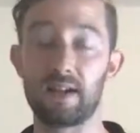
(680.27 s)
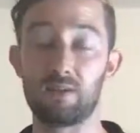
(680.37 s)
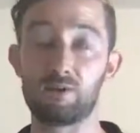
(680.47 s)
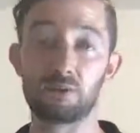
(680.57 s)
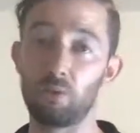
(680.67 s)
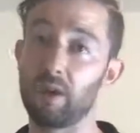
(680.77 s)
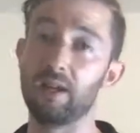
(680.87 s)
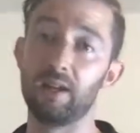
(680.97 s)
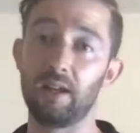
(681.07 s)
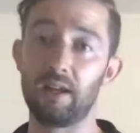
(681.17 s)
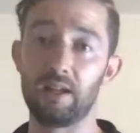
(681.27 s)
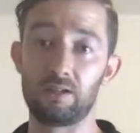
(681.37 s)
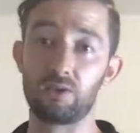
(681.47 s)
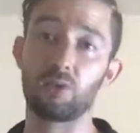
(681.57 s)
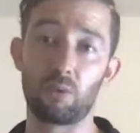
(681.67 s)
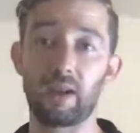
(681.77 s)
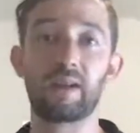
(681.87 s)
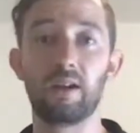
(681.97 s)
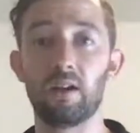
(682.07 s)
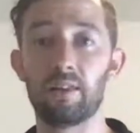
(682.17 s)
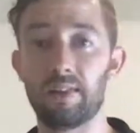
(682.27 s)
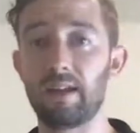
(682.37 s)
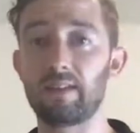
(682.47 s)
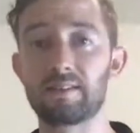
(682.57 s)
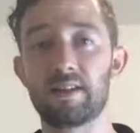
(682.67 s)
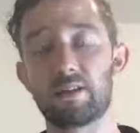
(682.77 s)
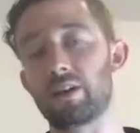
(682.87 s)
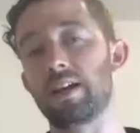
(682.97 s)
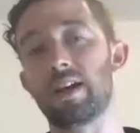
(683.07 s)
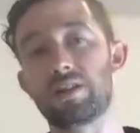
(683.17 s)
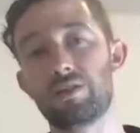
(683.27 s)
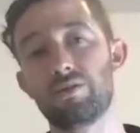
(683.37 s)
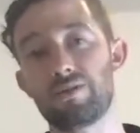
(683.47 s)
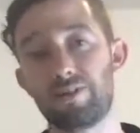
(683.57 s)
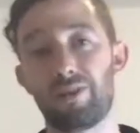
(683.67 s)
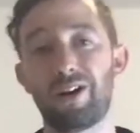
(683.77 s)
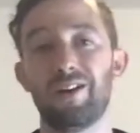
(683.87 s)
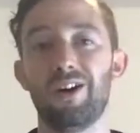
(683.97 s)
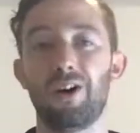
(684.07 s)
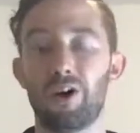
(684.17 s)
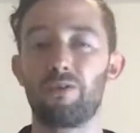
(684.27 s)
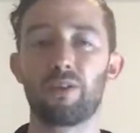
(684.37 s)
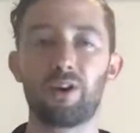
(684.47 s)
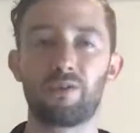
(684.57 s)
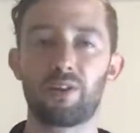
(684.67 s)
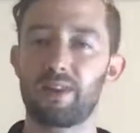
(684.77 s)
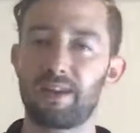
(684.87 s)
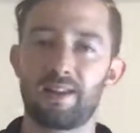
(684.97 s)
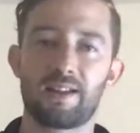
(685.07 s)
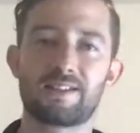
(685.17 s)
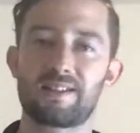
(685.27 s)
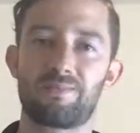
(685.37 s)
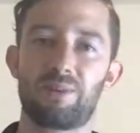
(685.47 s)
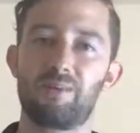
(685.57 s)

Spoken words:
and you just win and do the right things that are going to get you somewhere over and over, then that's